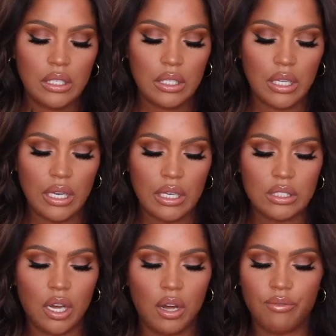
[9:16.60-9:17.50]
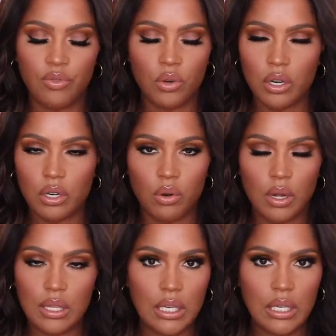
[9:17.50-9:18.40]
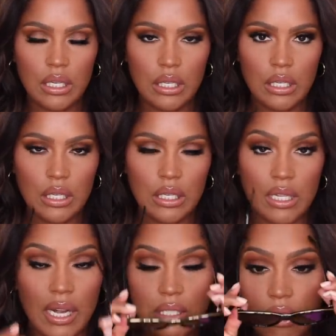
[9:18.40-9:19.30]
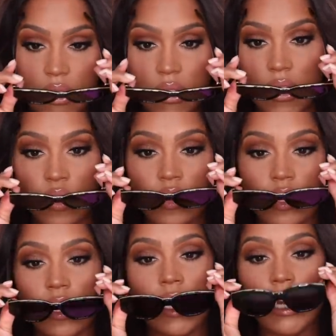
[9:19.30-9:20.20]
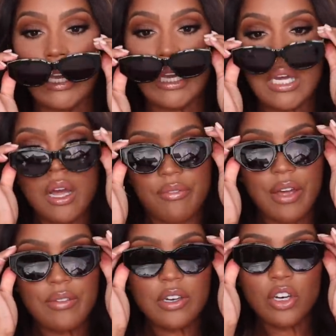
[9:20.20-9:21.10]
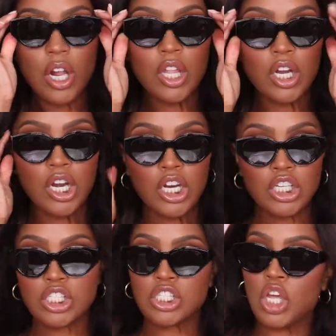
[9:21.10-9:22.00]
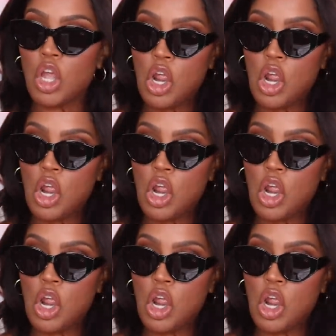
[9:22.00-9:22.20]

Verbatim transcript: like Tom Ford quality glasses. And those are like $500.